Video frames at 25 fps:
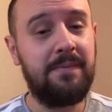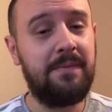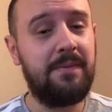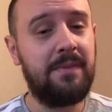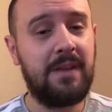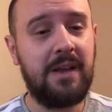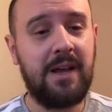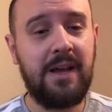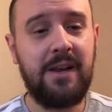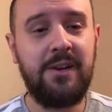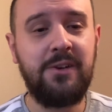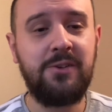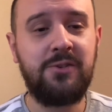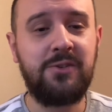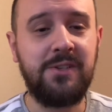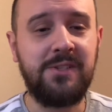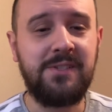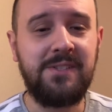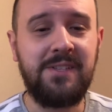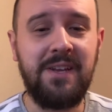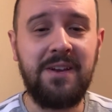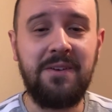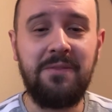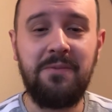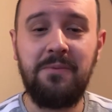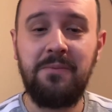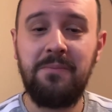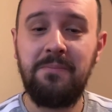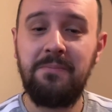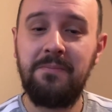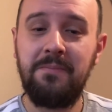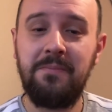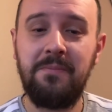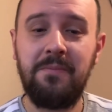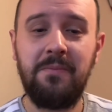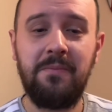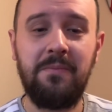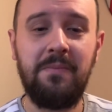kind of interesting
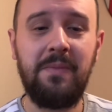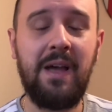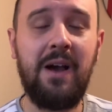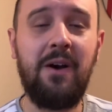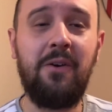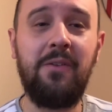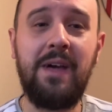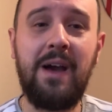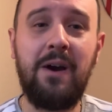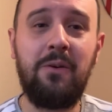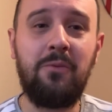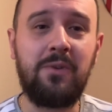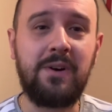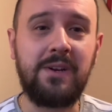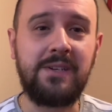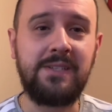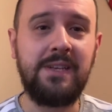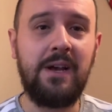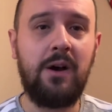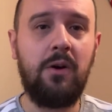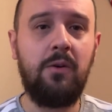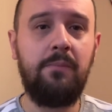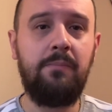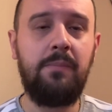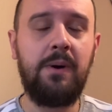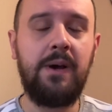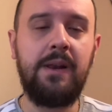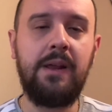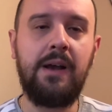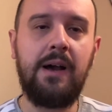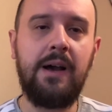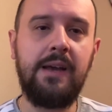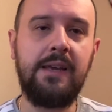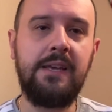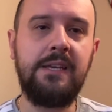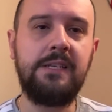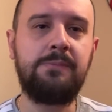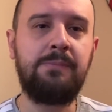how that works out.
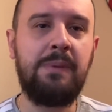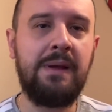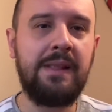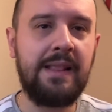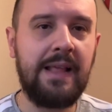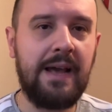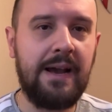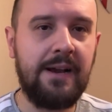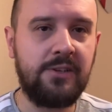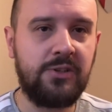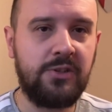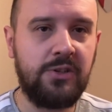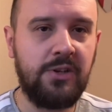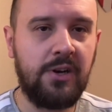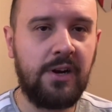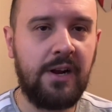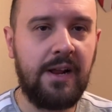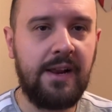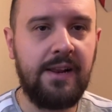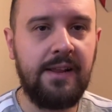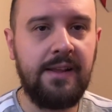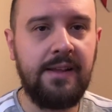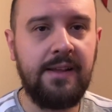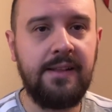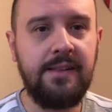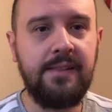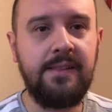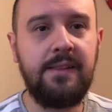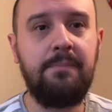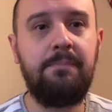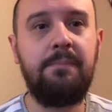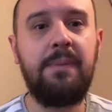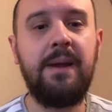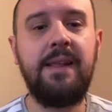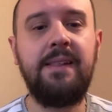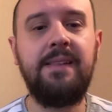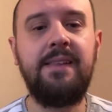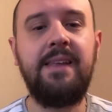But he spent last year at
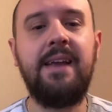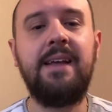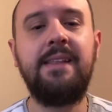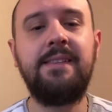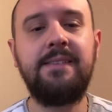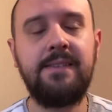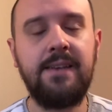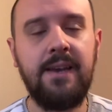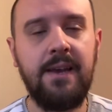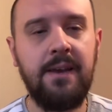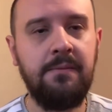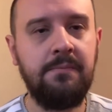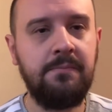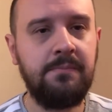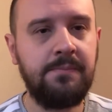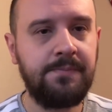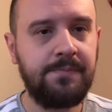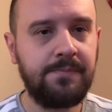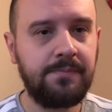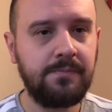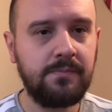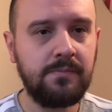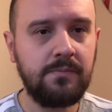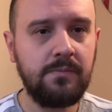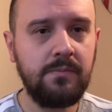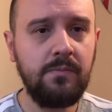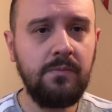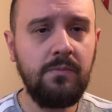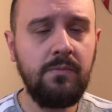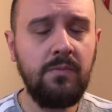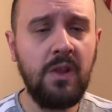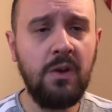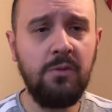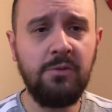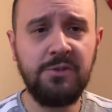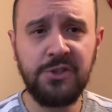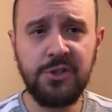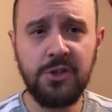Independiente,
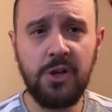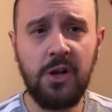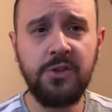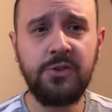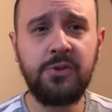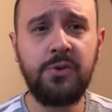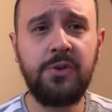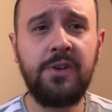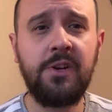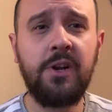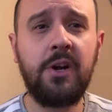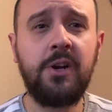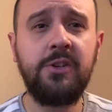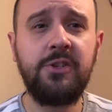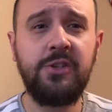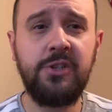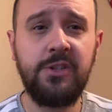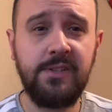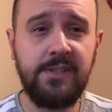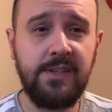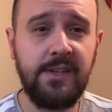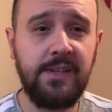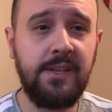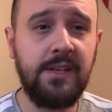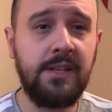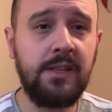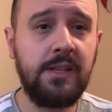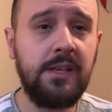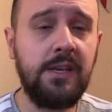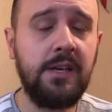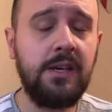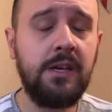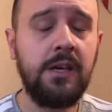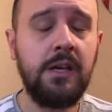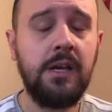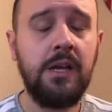which is also in the Argentinian league,